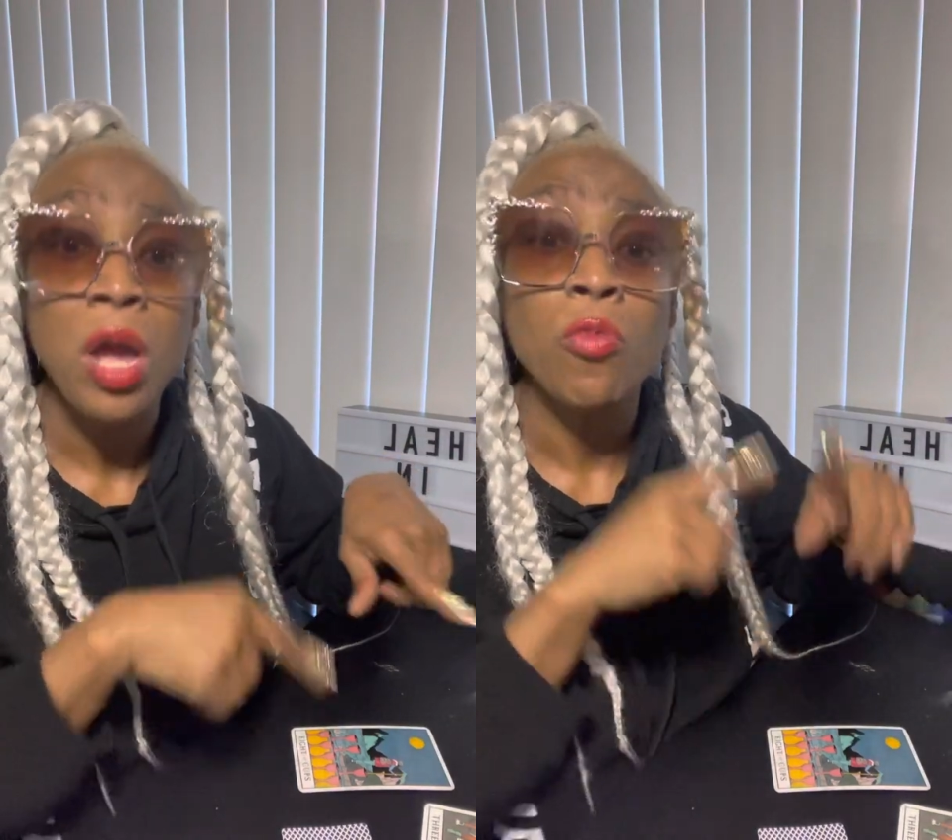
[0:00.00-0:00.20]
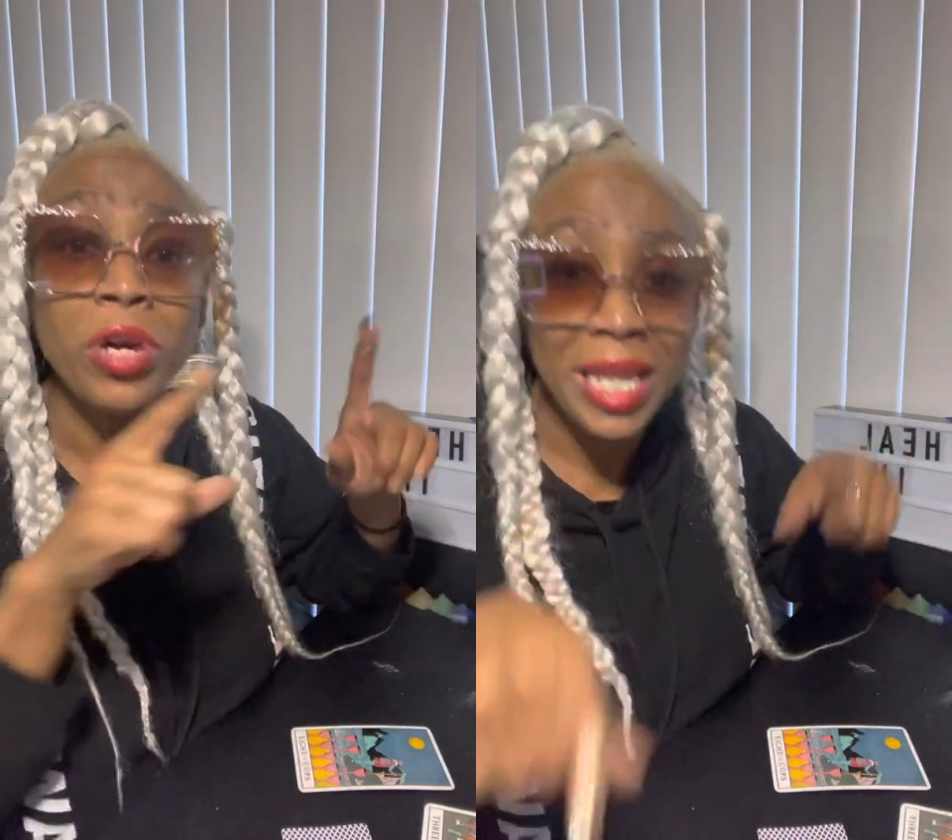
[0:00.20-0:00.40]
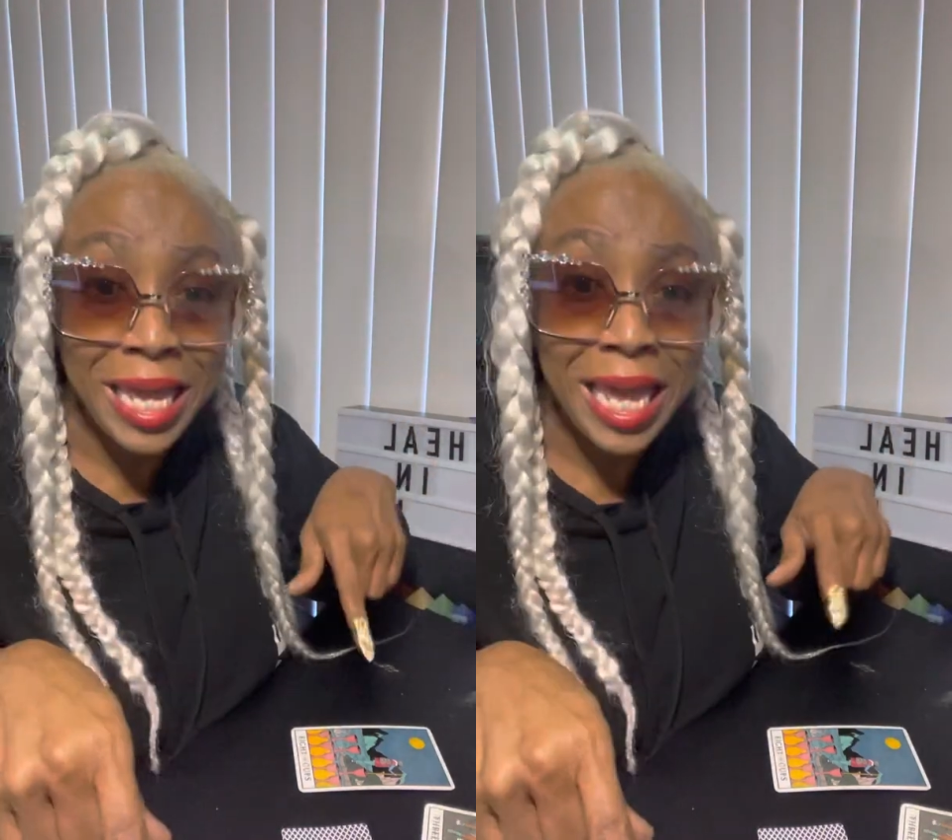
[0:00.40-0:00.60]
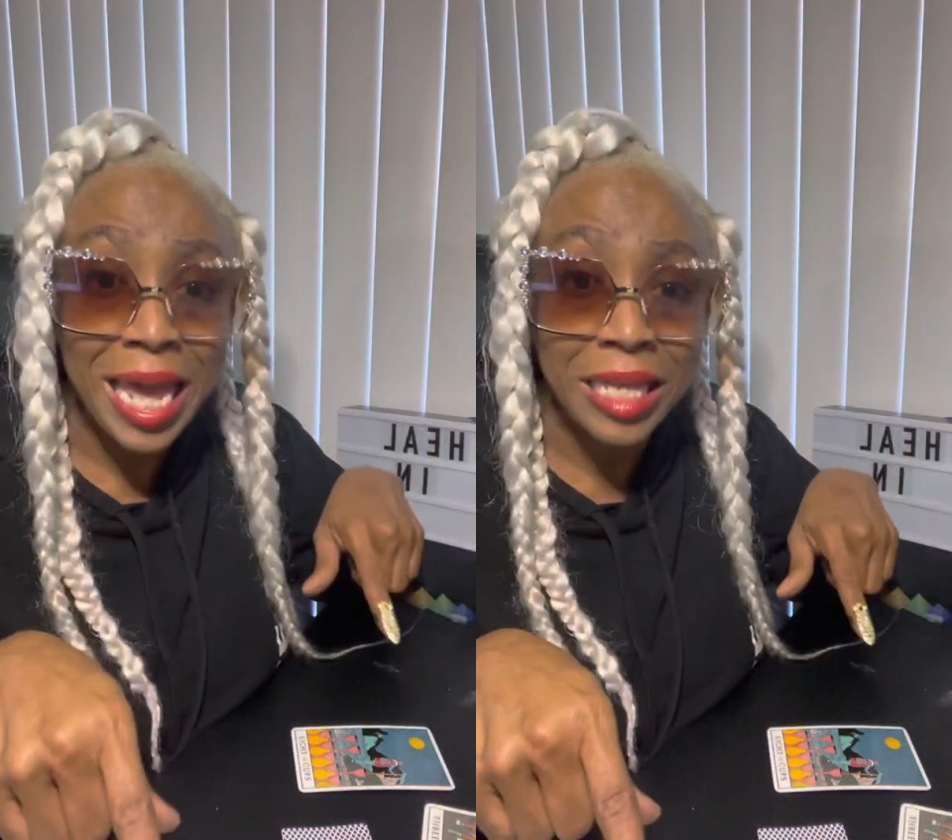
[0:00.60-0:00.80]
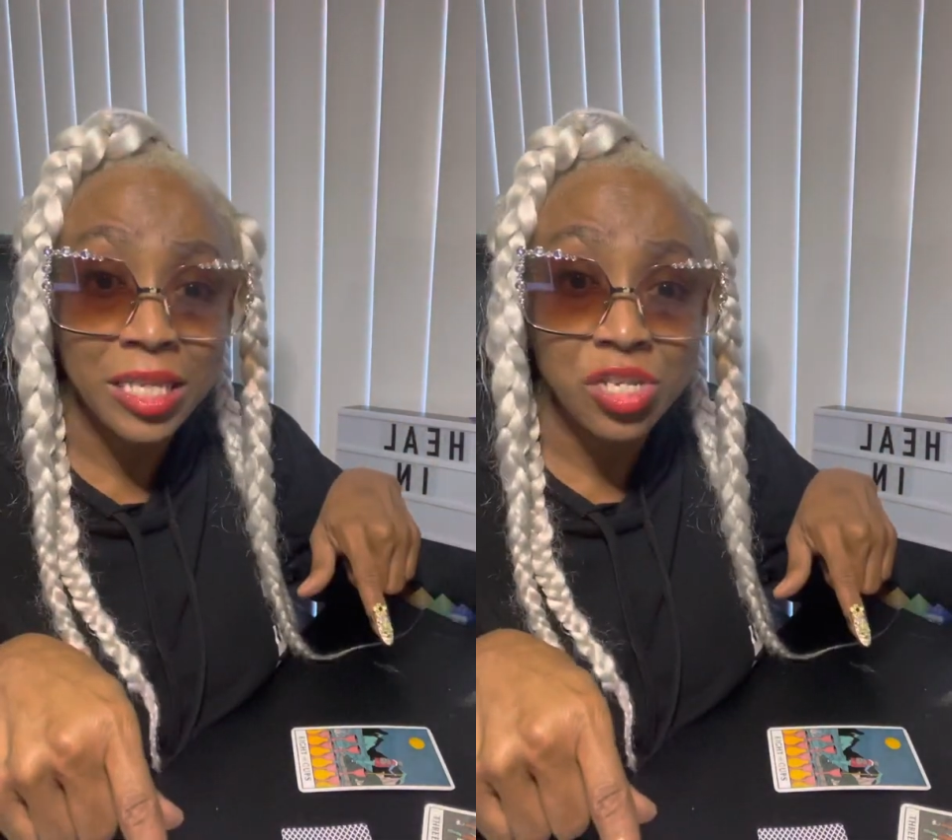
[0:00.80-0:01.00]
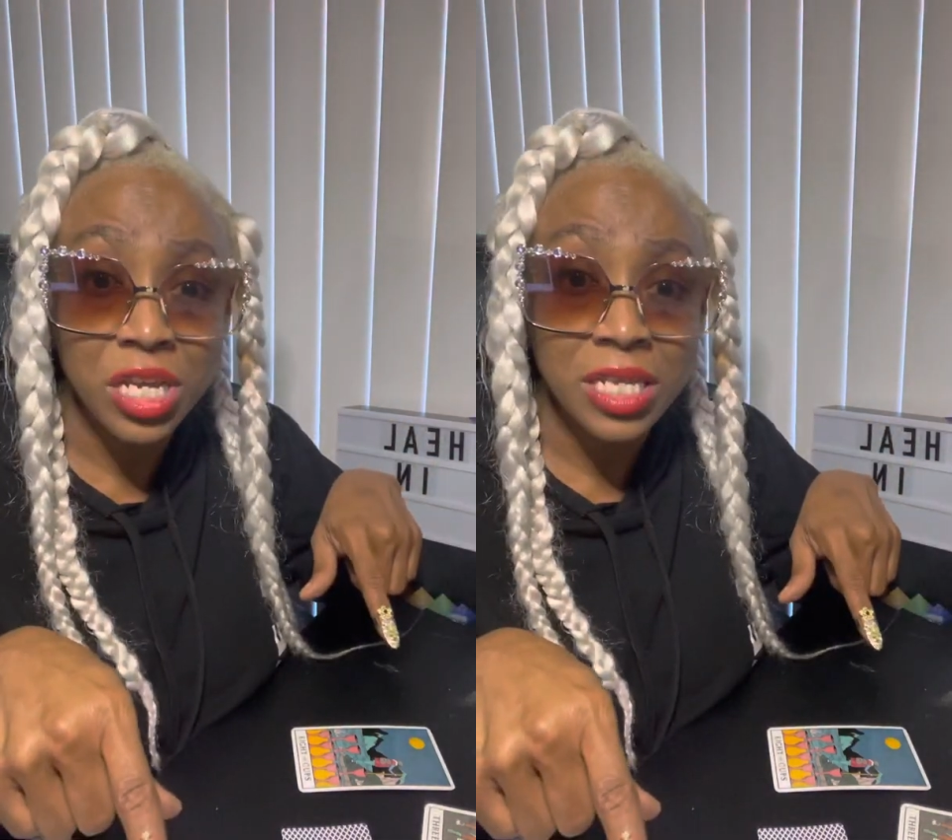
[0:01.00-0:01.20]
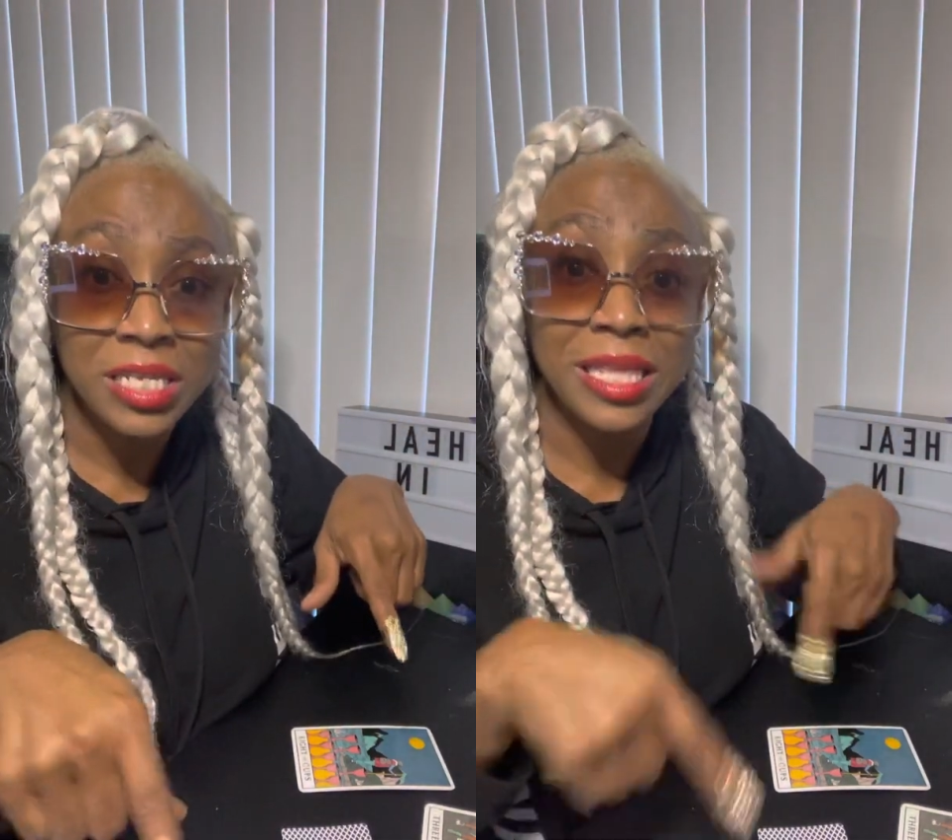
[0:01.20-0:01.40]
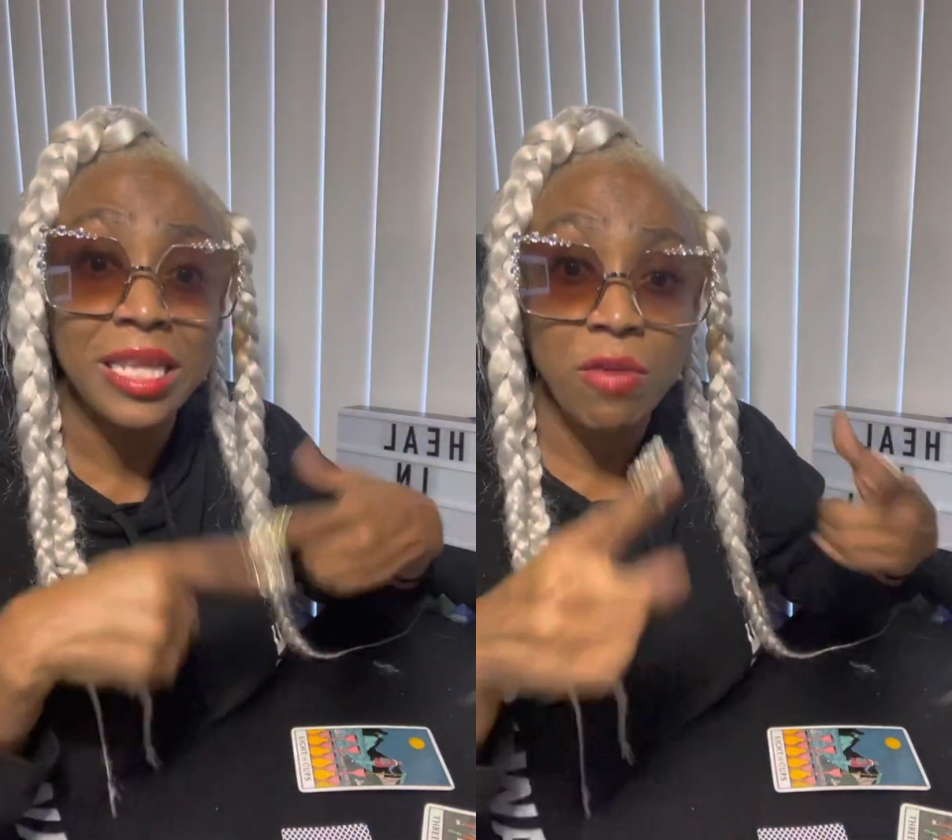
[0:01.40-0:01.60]
when they had the chance,
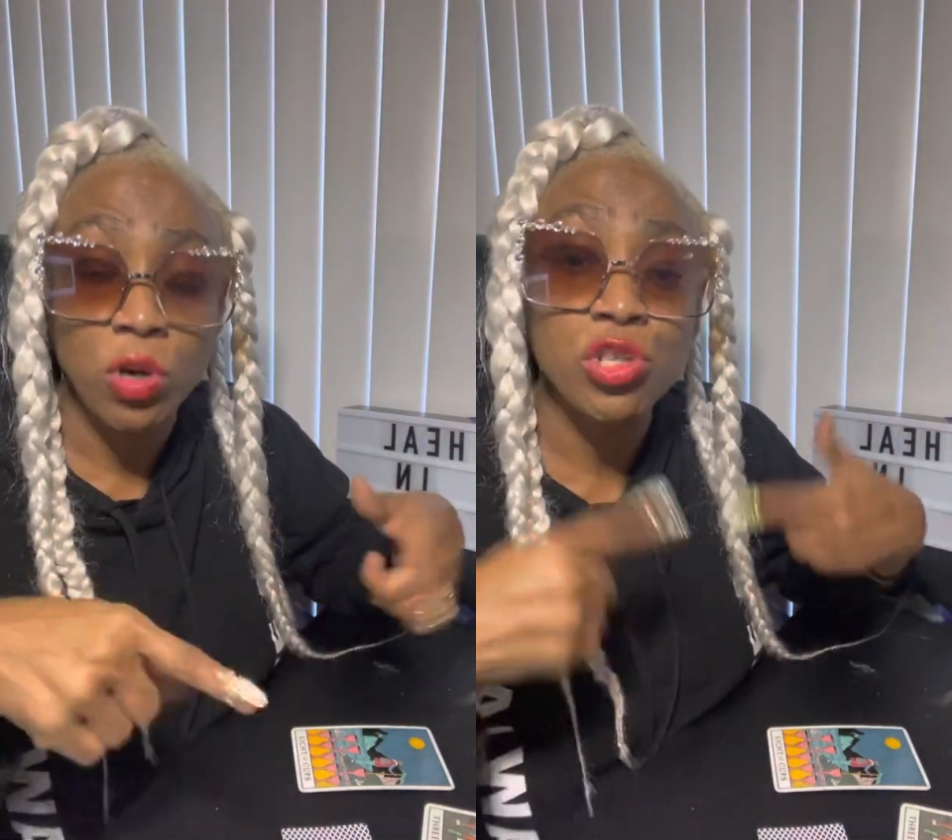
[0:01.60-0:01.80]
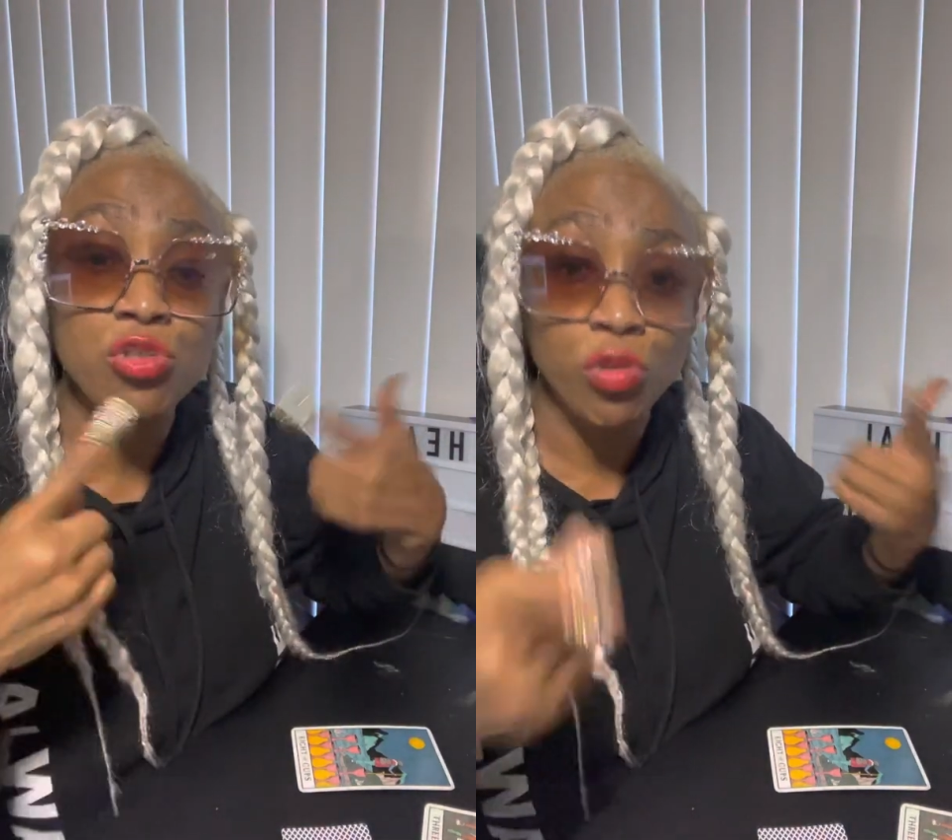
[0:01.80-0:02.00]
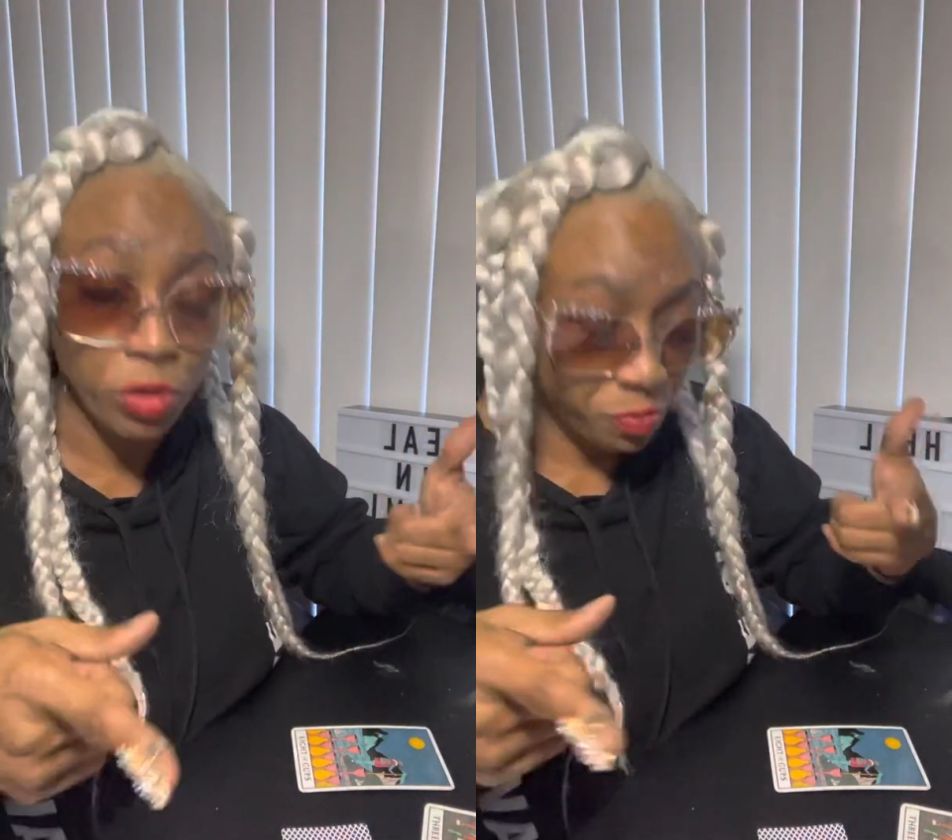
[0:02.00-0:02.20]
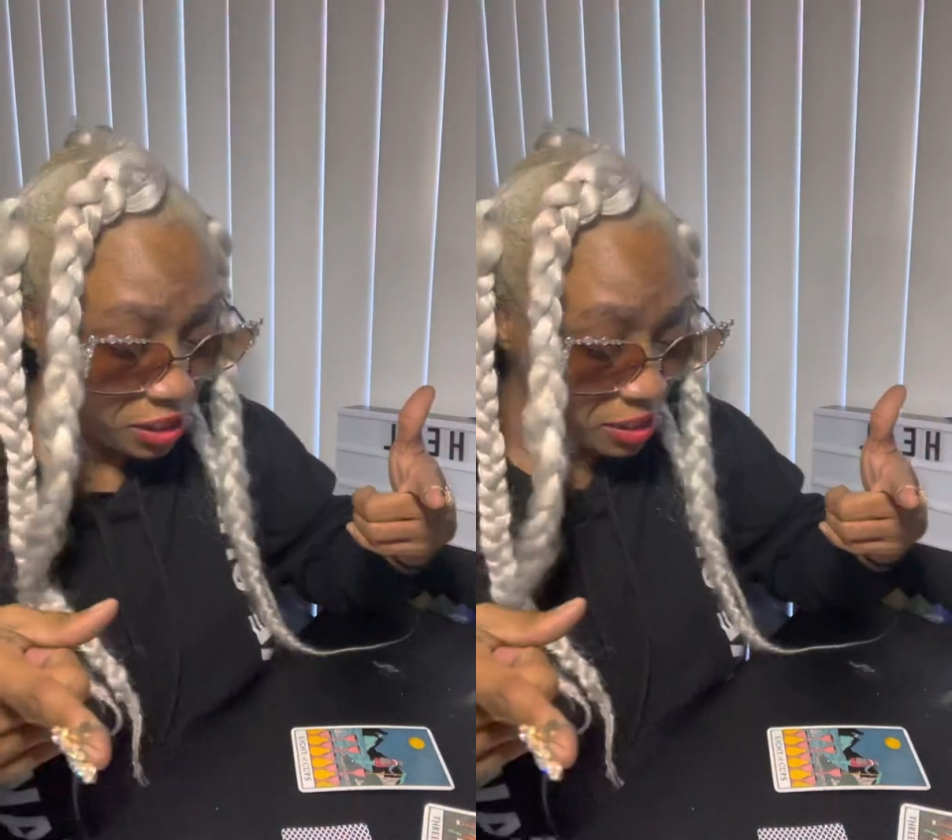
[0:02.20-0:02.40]
and they want you to repeat